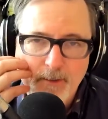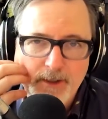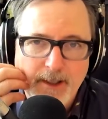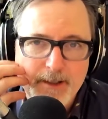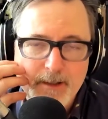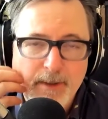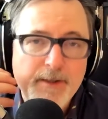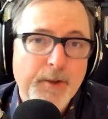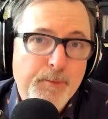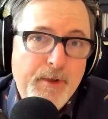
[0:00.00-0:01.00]
on with the
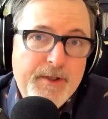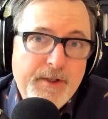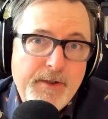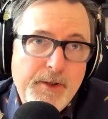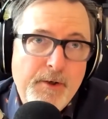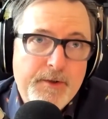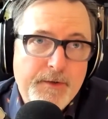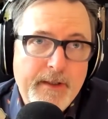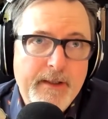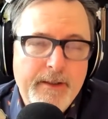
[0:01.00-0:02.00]
NDP, they're pretty secure.
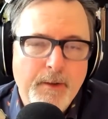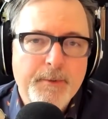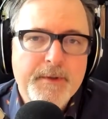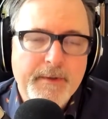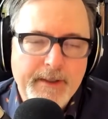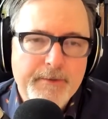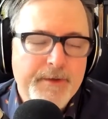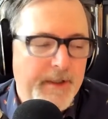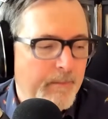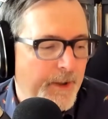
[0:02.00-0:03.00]
So that it was an
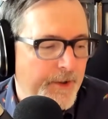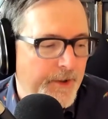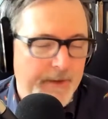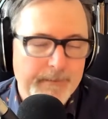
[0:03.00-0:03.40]
interesting budget